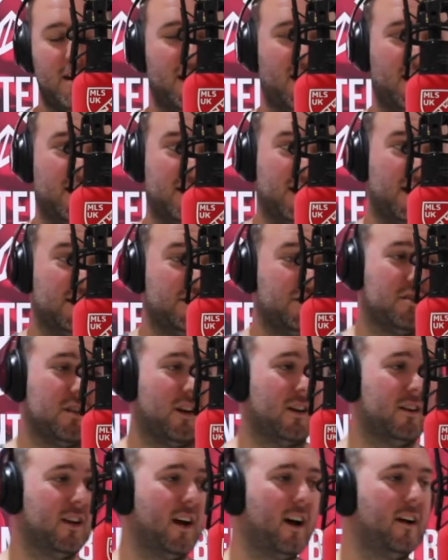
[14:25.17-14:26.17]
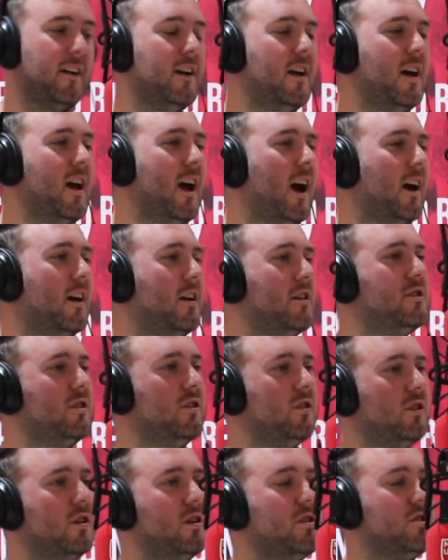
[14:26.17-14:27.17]
because
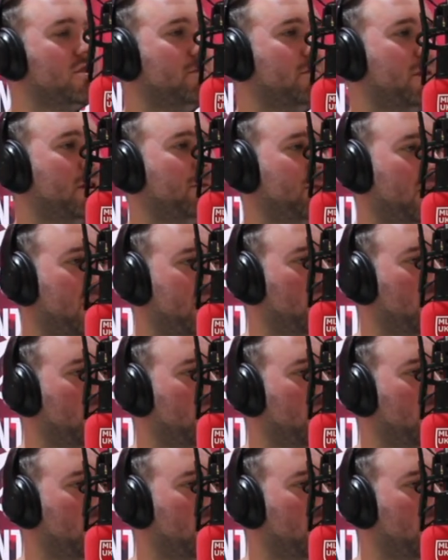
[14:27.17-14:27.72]
you look at some of the play,